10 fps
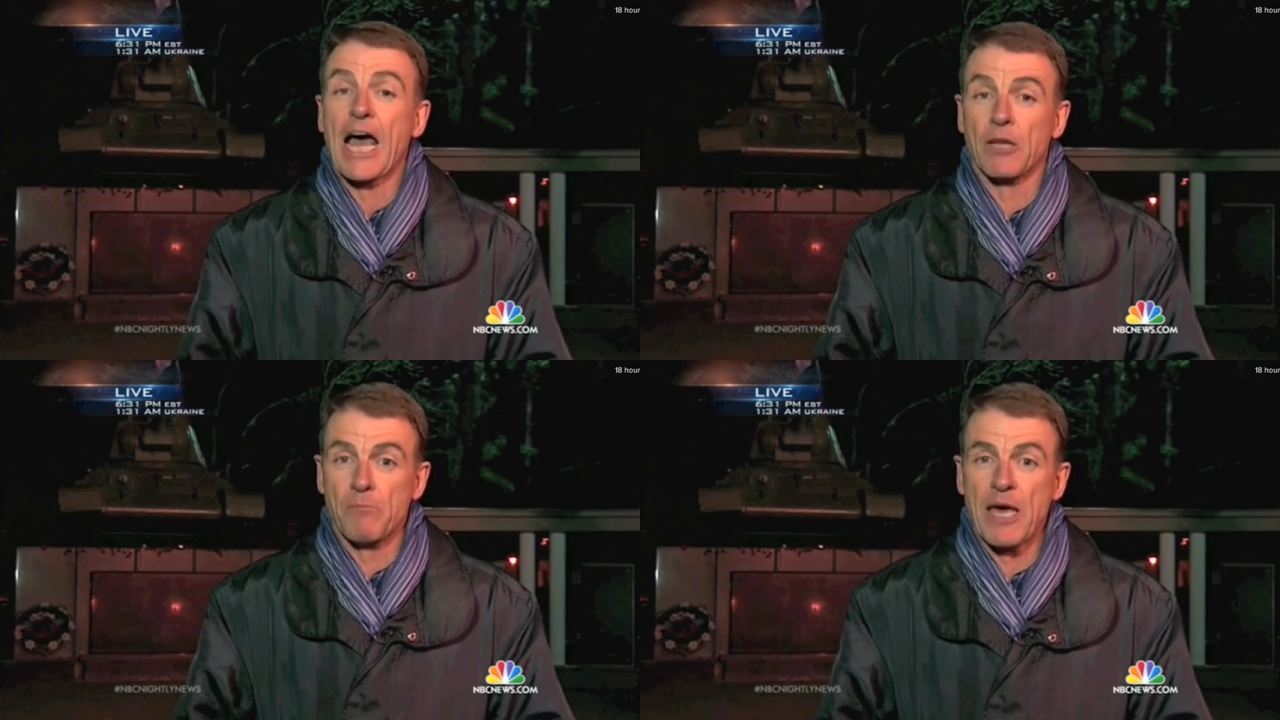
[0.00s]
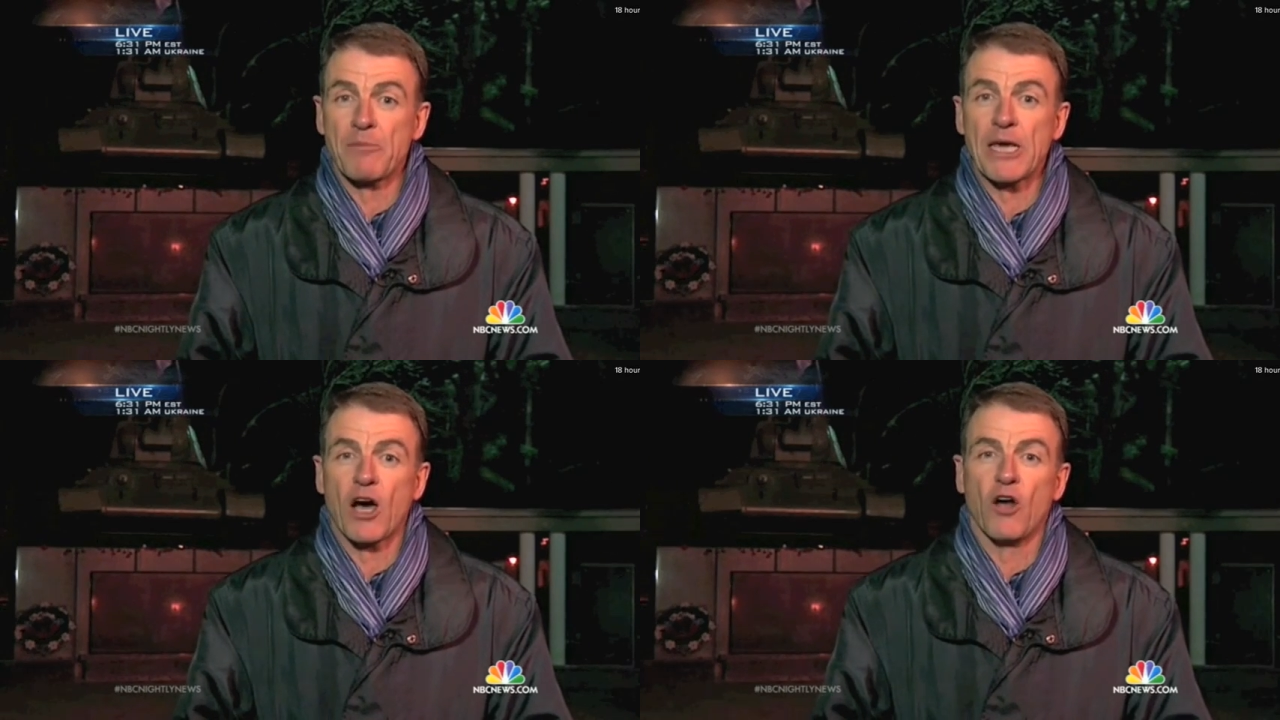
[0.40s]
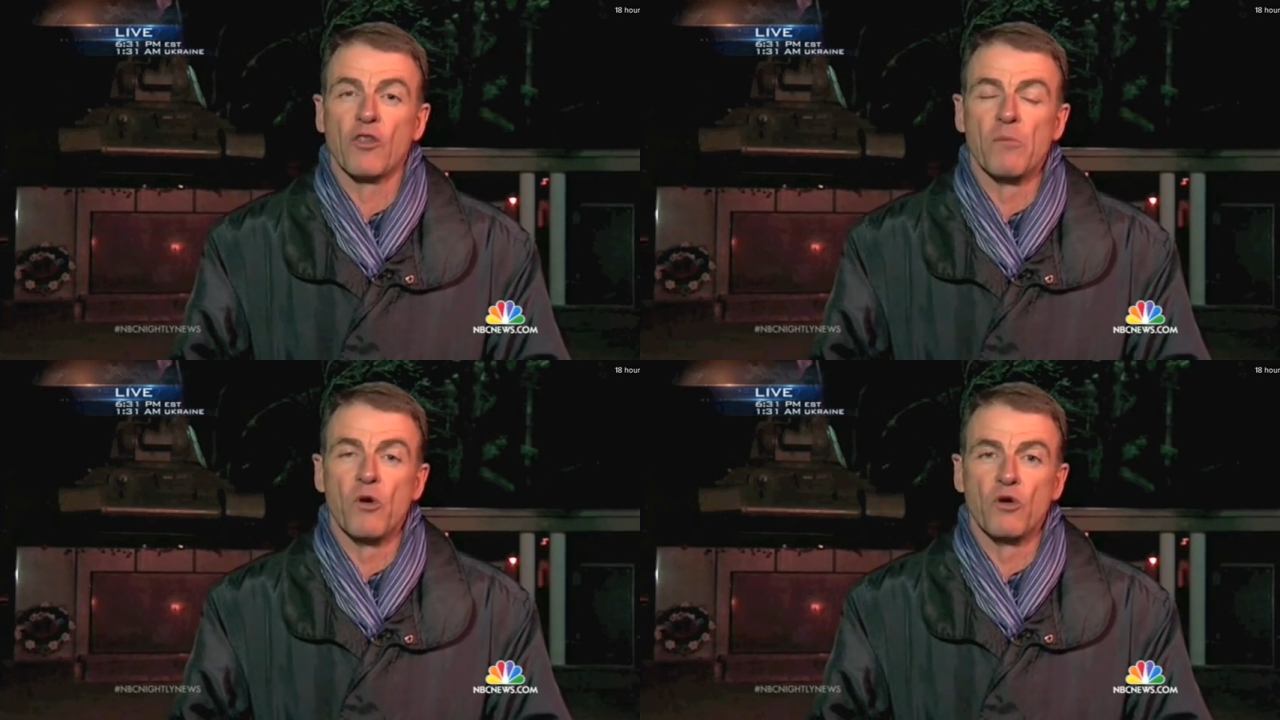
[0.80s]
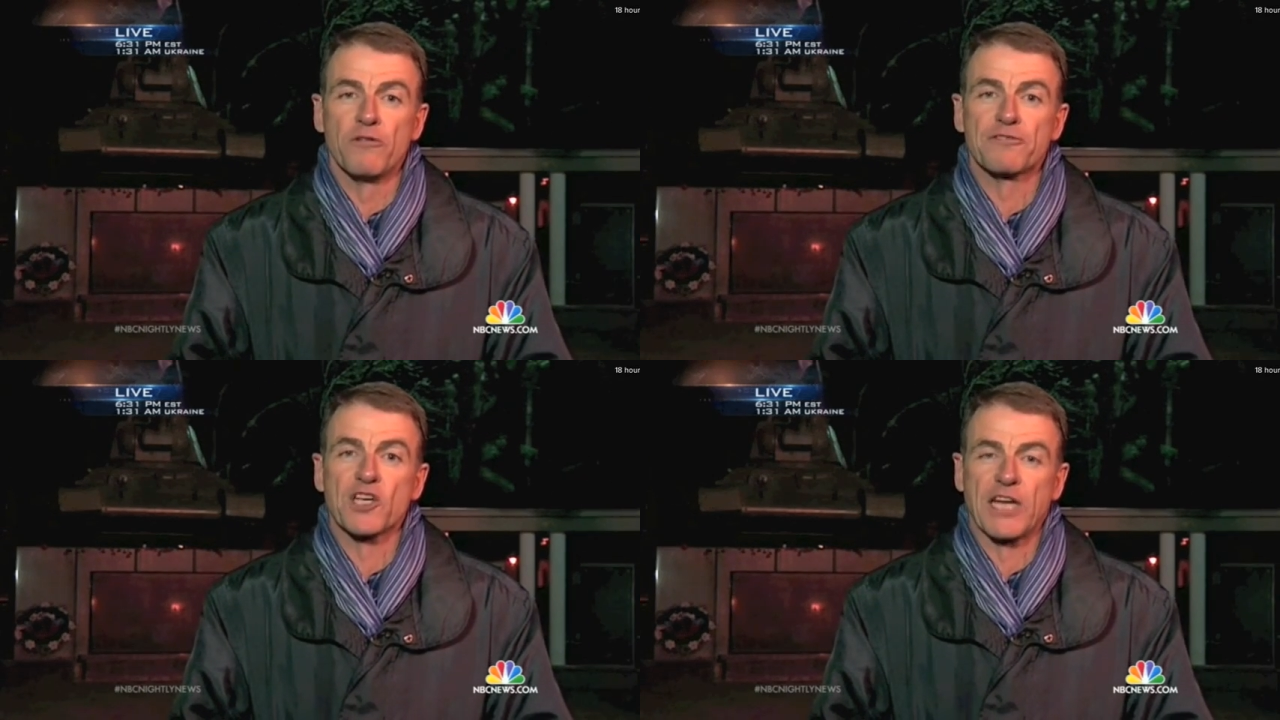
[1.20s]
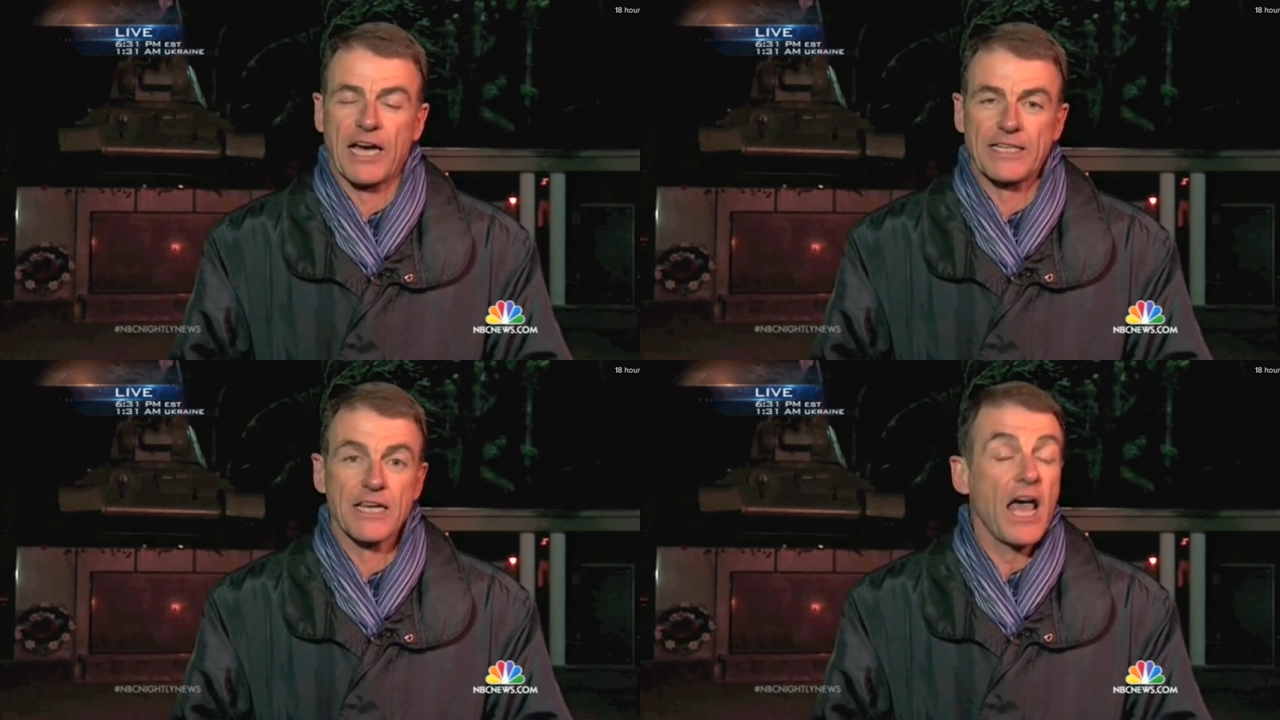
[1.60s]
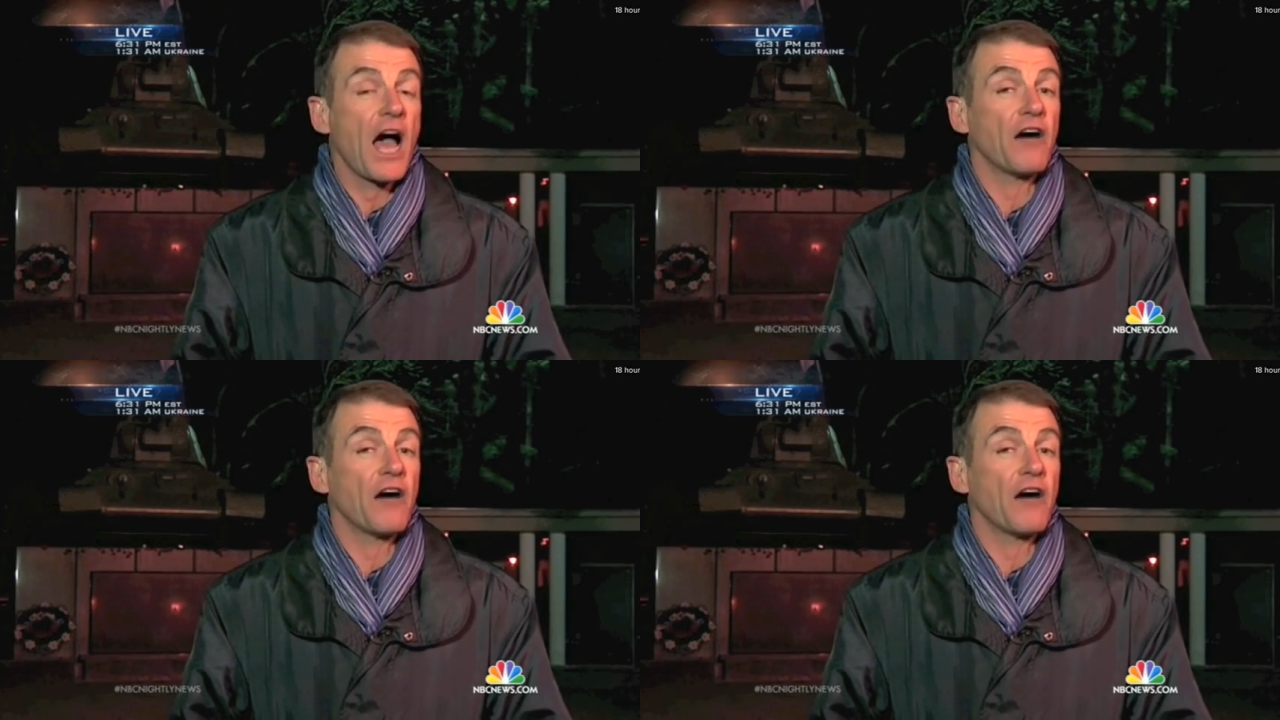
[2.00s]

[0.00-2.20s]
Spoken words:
and maybe on the move tonight.